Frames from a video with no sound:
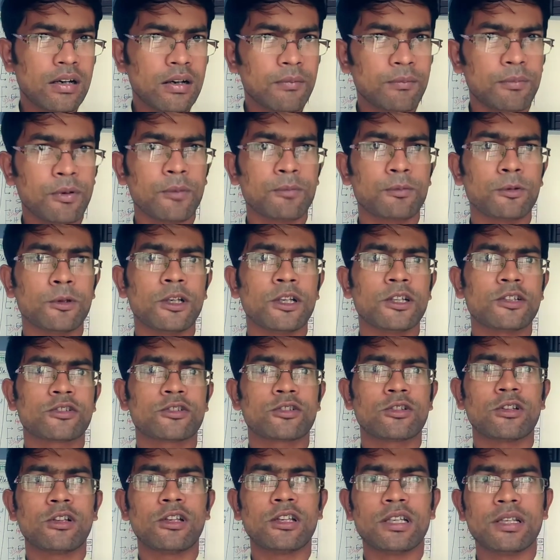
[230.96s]

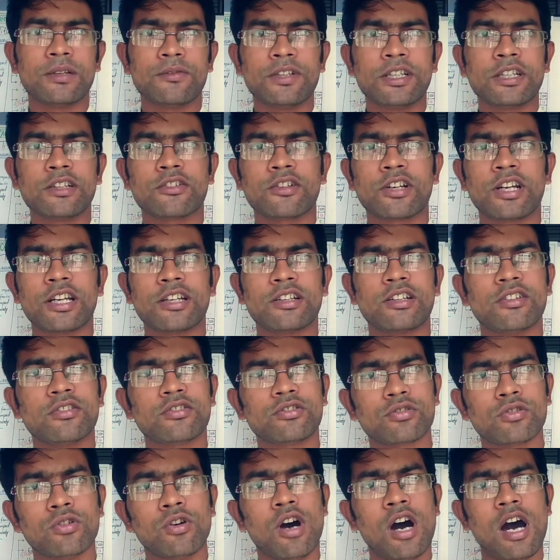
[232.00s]
population living rate is
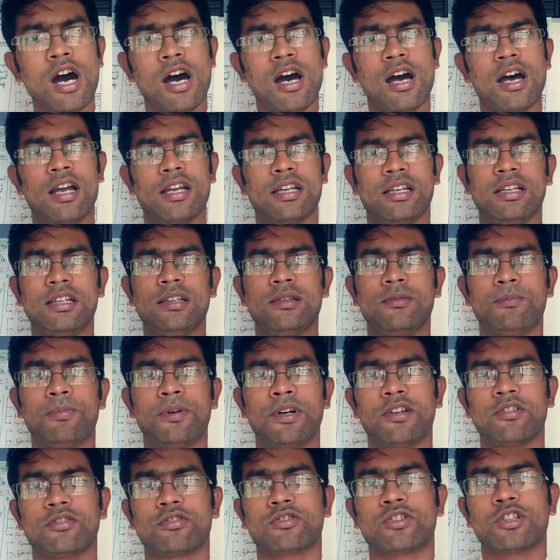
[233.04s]
so high in
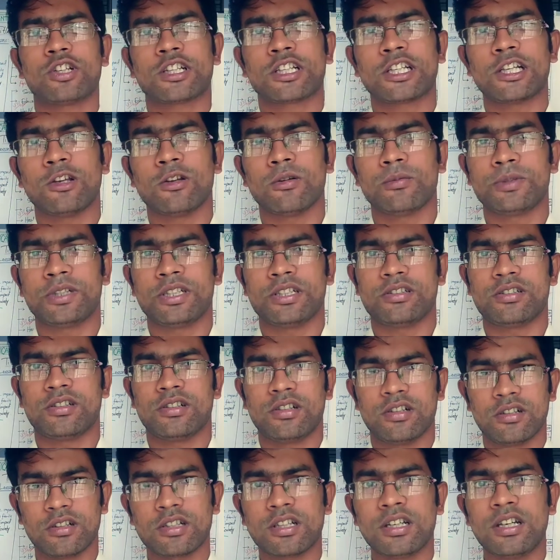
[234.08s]
per square kilometer.
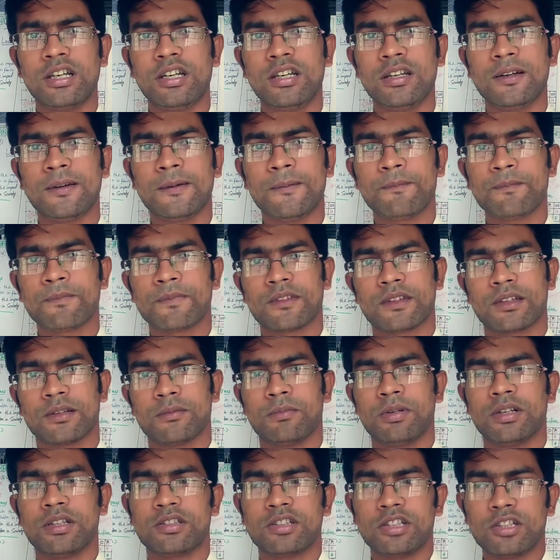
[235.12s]
Okay.
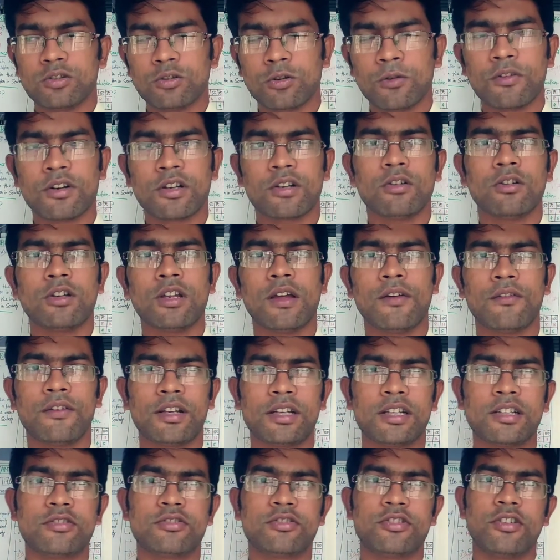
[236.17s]
But in overall
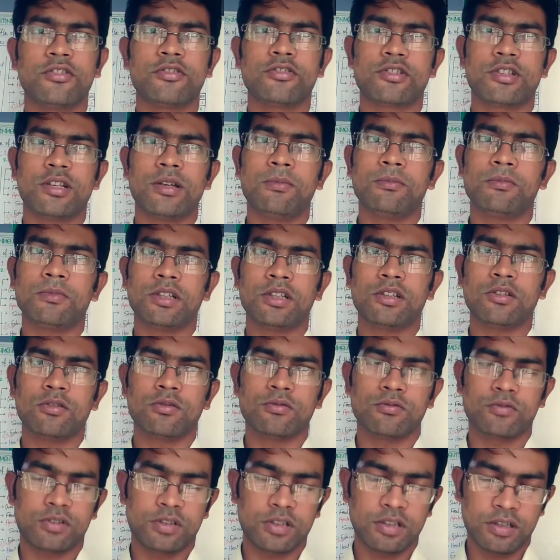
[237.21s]
average system,
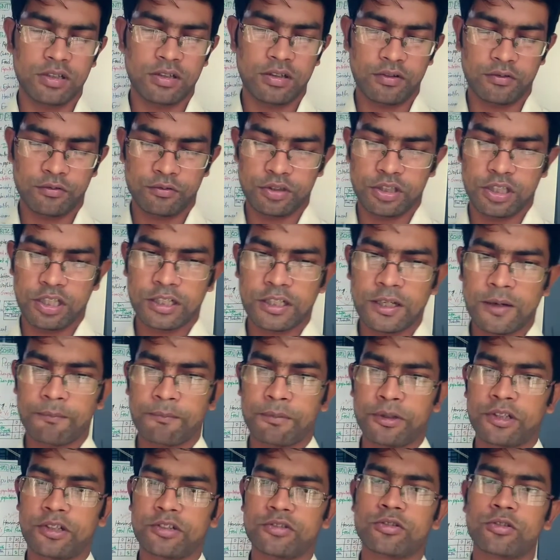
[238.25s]
with the
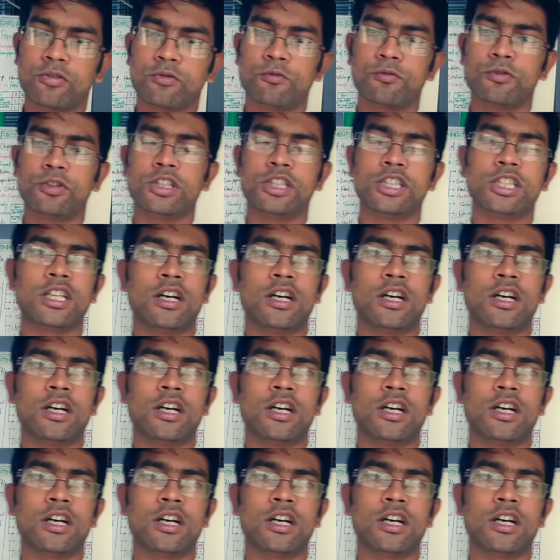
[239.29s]
comparison with